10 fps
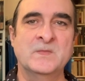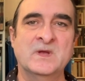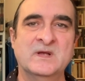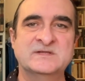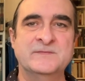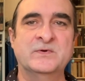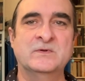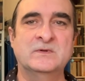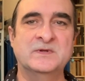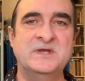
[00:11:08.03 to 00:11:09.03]
A
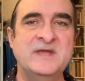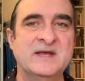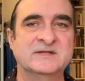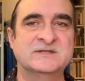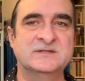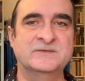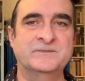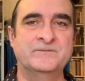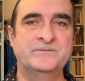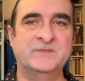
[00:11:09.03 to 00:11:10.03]
simple yes
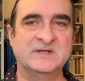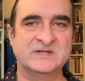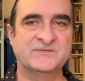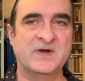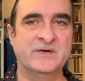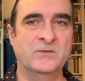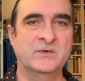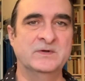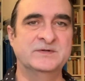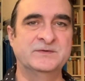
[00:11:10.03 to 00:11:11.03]
is its final
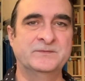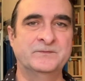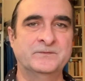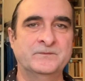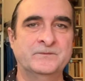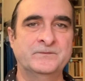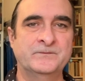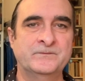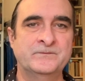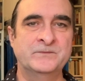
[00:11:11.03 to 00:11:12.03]
word
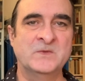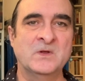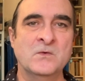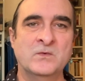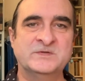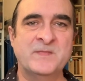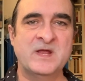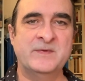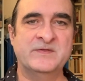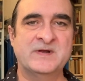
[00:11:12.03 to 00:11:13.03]
which
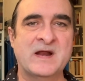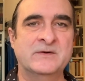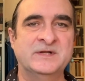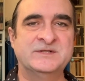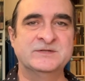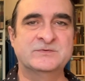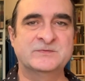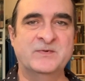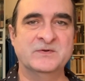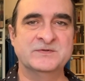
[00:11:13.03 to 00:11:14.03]
may be the narrator's
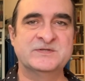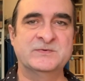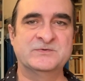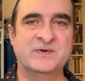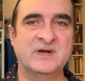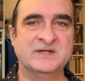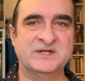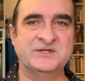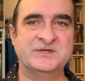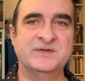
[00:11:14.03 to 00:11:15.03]
response to his
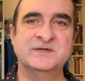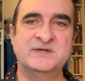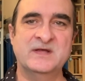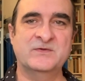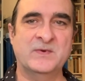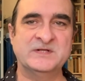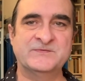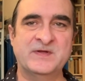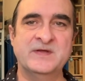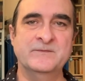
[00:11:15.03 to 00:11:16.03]
realization that death waits
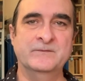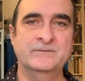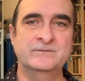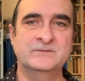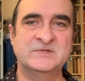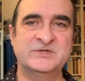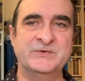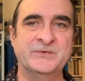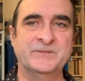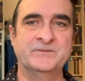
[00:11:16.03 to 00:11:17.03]
for him,
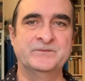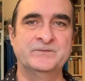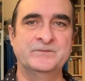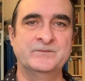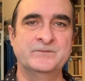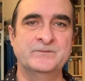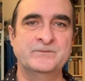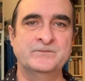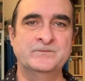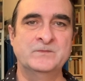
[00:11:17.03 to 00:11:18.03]
too.
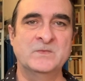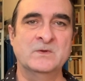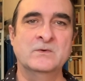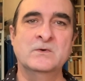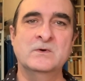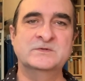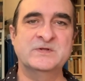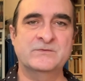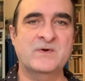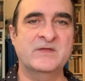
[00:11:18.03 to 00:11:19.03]
Or to
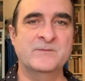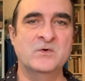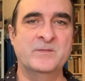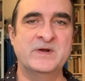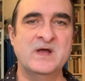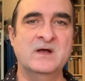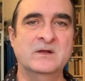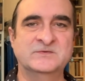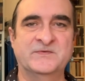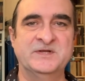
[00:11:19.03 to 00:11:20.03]
the rather more banal
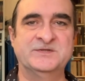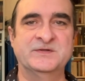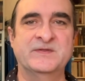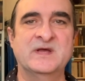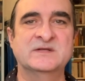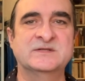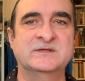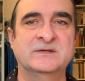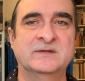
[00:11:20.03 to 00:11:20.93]
observation that,